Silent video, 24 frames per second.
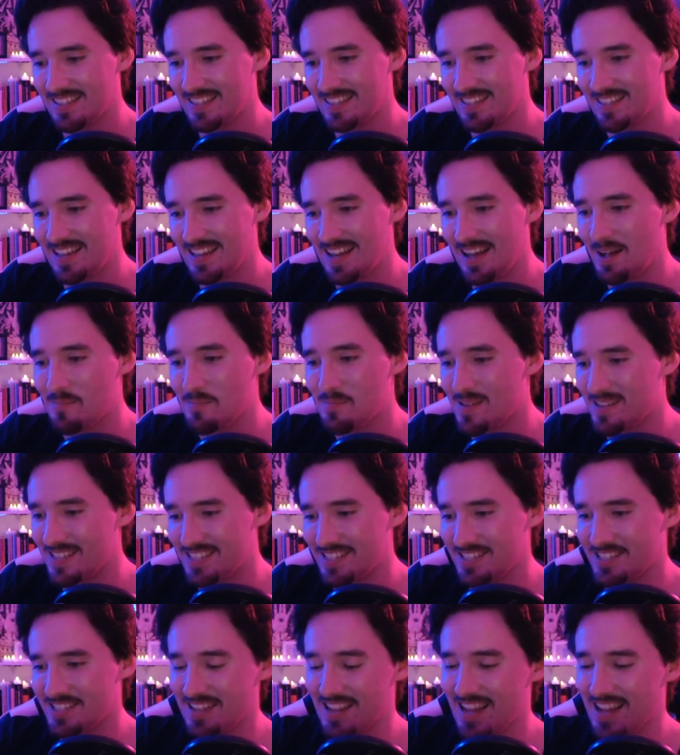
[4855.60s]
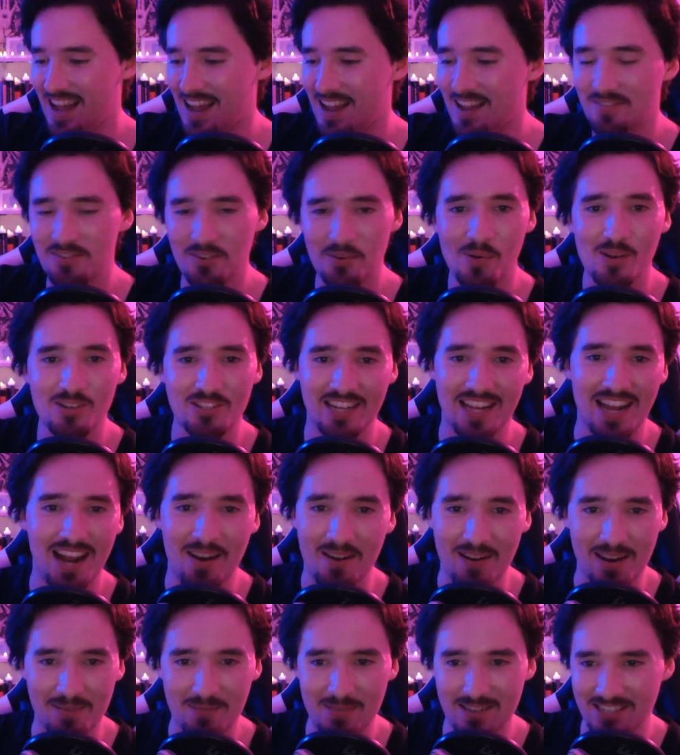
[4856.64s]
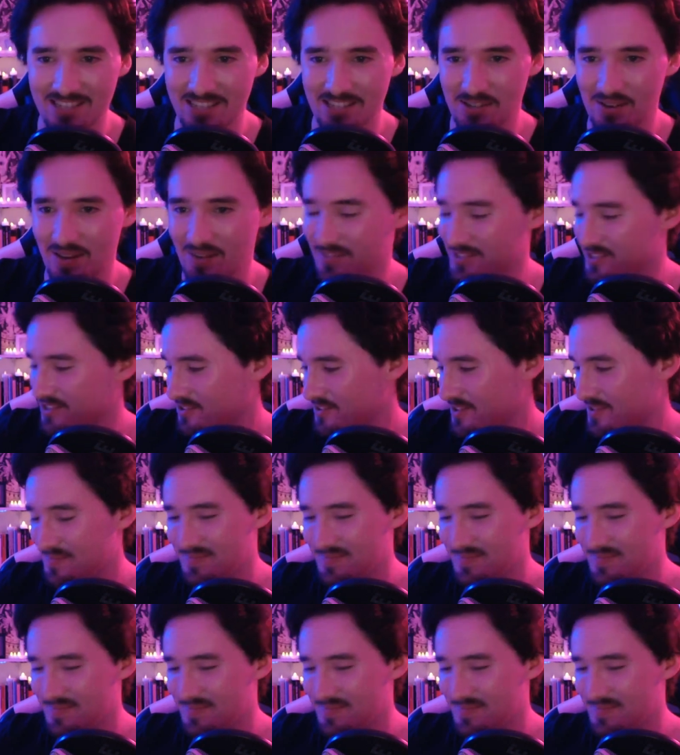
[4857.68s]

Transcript: I'll message you. If you're watching, Harry, I'll message you after the stream.